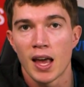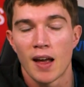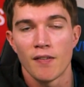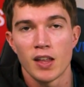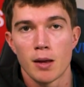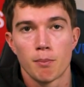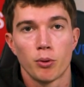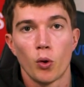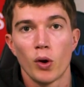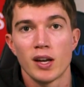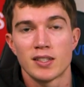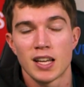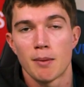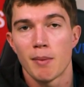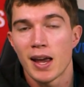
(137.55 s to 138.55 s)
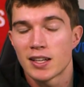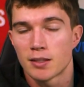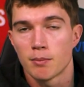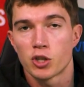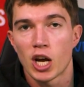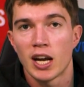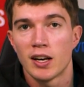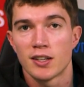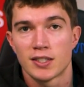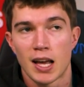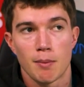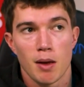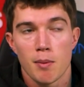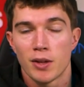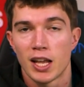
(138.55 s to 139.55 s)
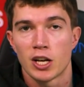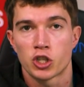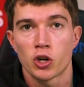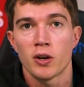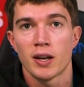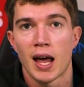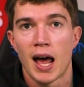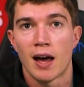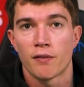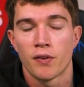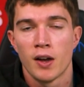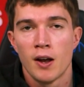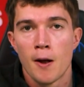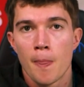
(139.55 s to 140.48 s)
and the employees that made some changes that maybe they shouldn't have,